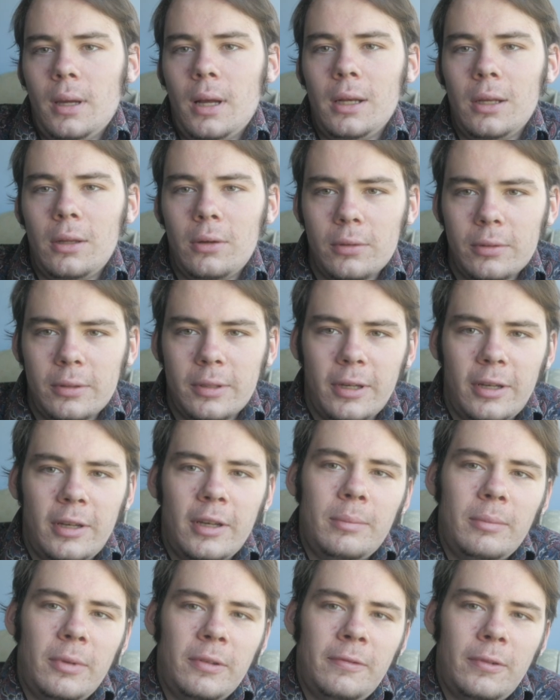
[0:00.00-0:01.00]
A long
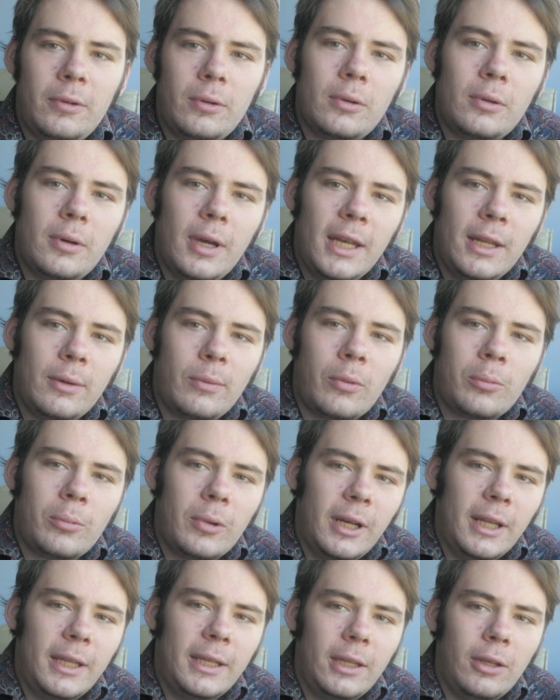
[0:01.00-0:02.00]
time before anyone
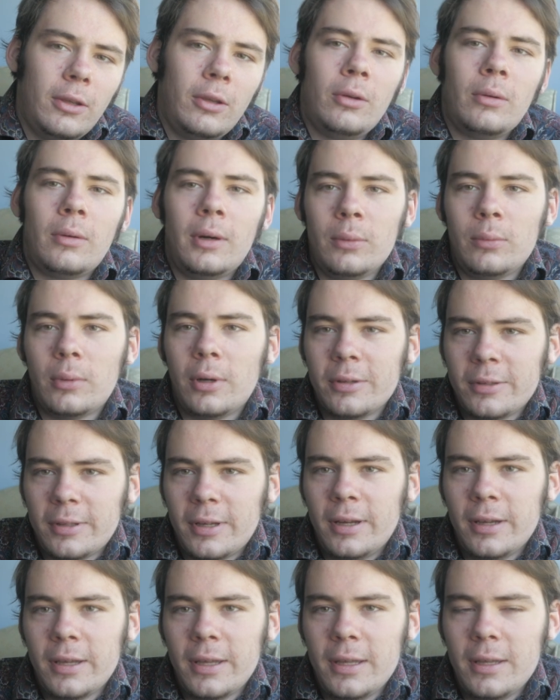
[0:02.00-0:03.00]
really knew who I was,
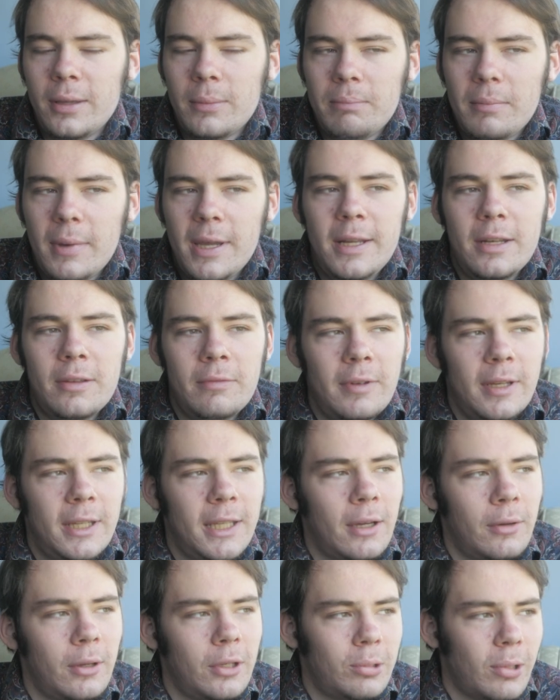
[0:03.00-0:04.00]
I made a
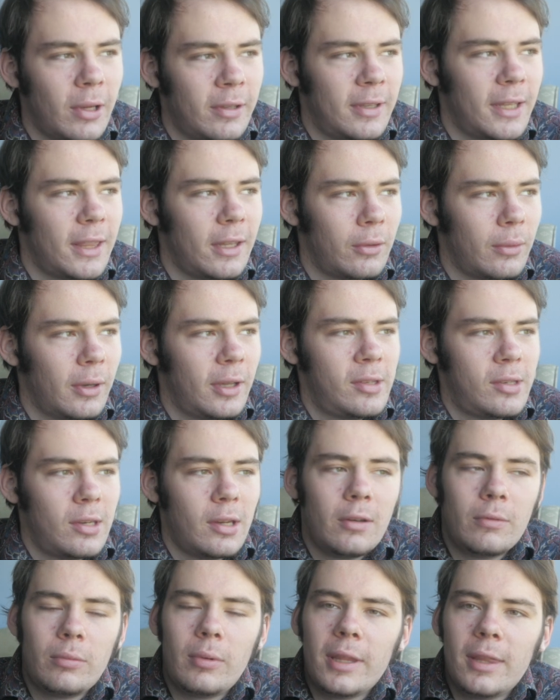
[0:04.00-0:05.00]
video addressing the
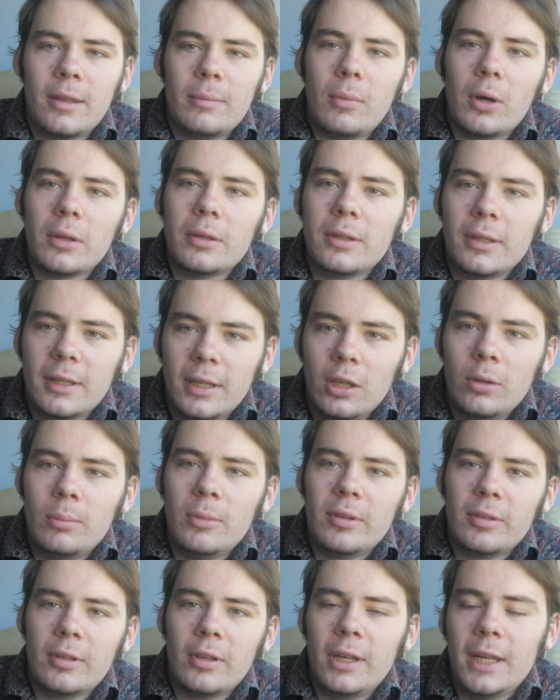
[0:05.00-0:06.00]
question of whether modern
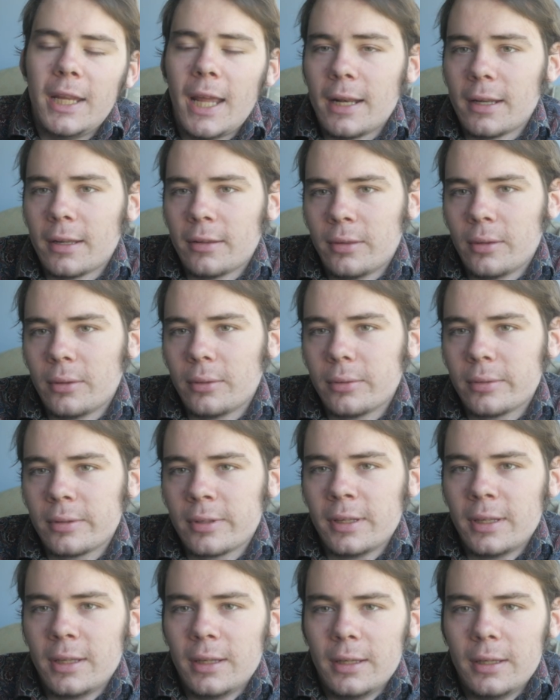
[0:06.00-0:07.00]
humans and
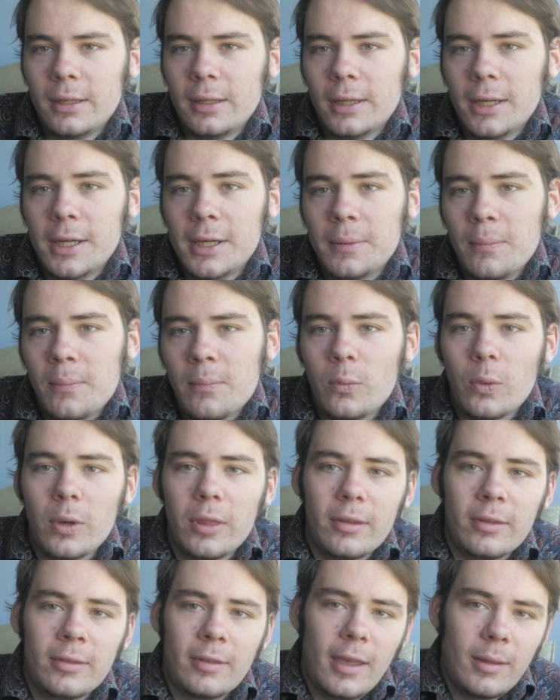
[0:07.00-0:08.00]
Neanderthals were
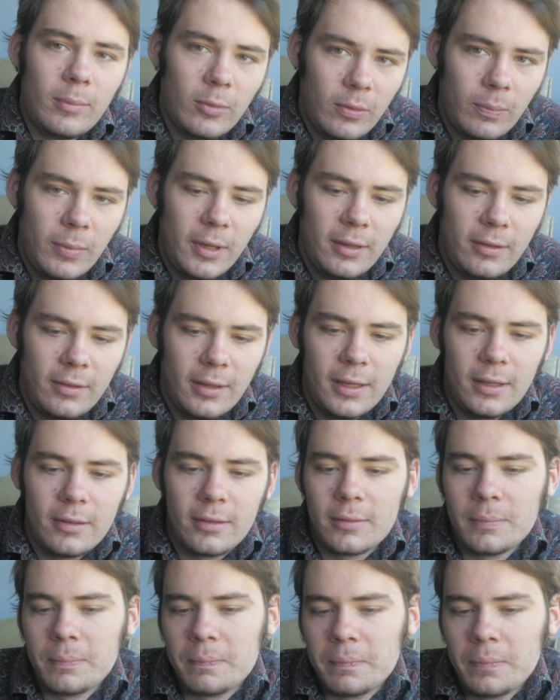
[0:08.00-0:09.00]
the same
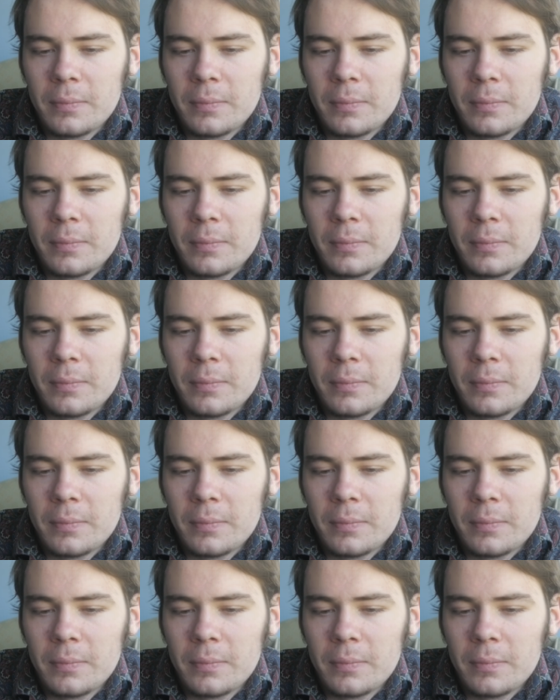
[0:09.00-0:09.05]
species.